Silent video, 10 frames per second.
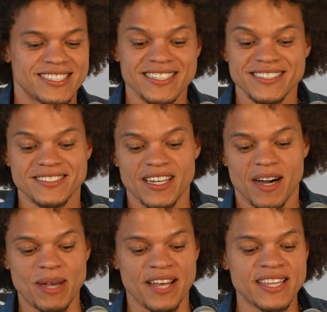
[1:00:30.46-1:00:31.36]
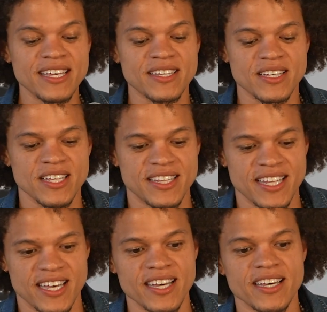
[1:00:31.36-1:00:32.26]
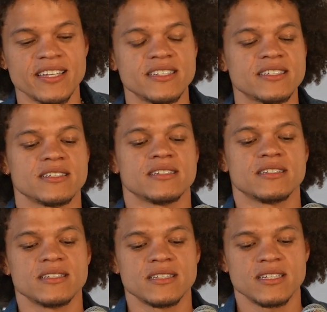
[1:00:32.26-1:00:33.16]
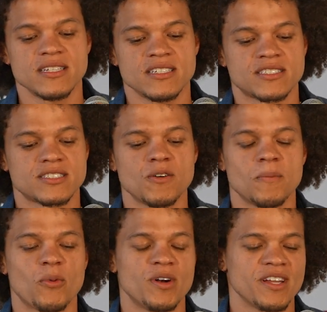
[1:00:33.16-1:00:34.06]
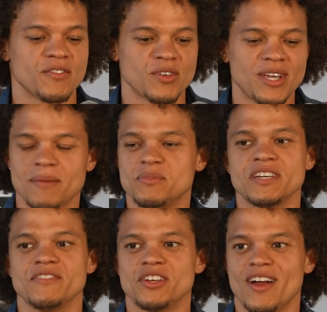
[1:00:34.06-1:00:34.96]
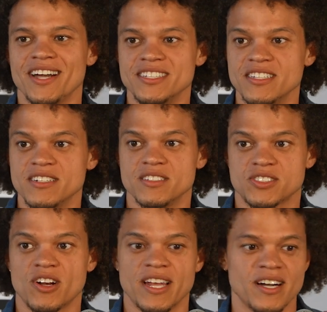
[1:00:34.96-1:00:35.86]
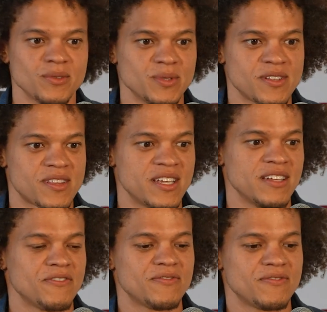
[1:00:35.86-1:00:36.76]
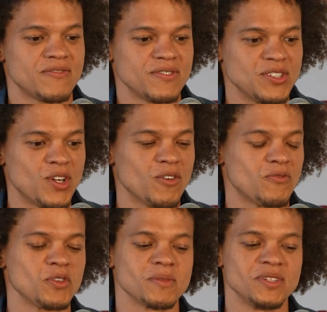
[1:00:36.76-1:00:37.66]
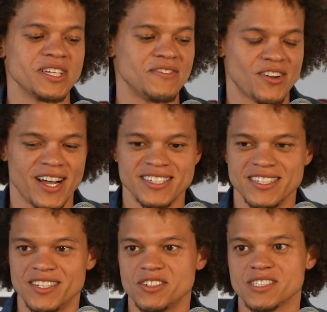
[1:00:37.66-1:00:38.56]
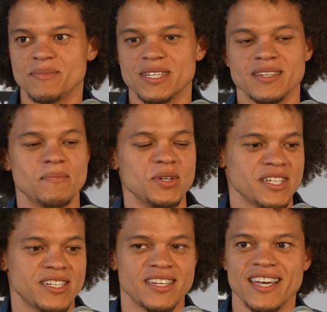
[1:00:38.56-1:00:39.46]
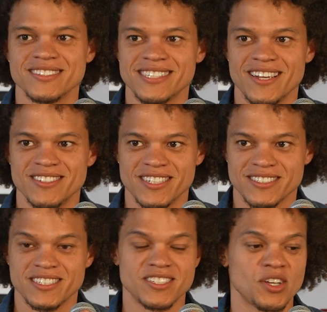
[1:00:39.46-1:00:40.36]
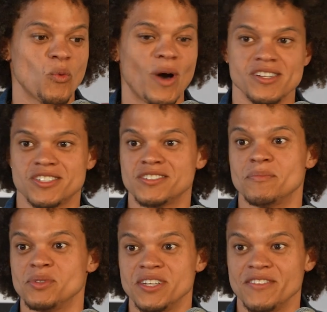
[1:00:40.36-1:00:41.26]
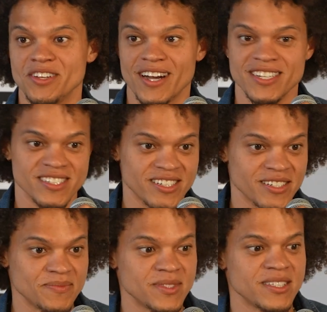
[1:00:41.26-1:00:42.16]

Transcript: Jeez. I mean, I think at the end, it's so important. You got to believe in your idea to start out with. And if you don't fully believe in your idea, there's going to be a million naysayers that's going to tell you why you shouldn't believe in your idea.